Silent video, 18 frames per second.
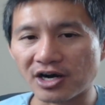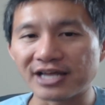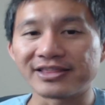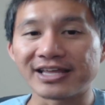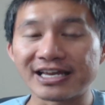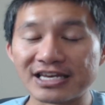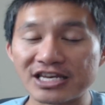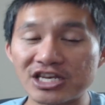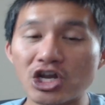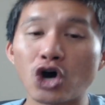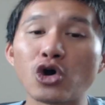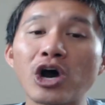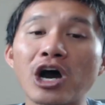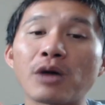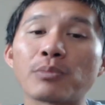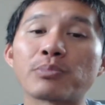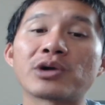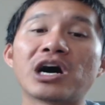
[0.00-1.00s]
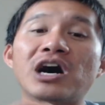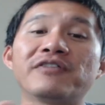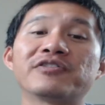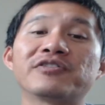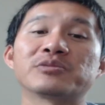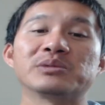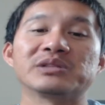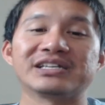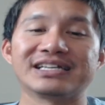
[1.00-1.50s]
and they know how
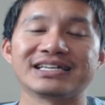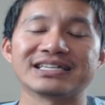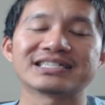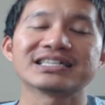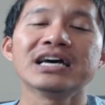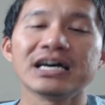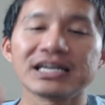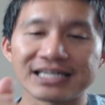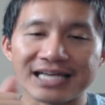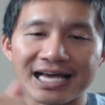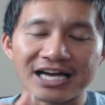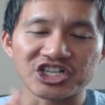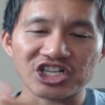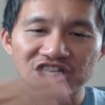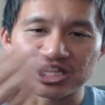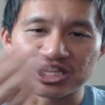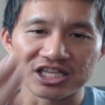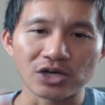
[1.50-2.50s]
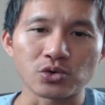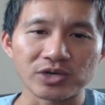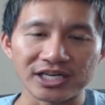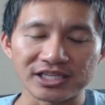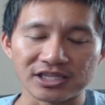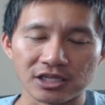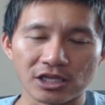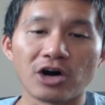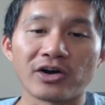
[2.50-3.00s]
profitable it is to actually
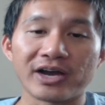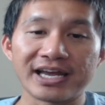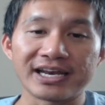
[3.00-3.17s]
liquidate long,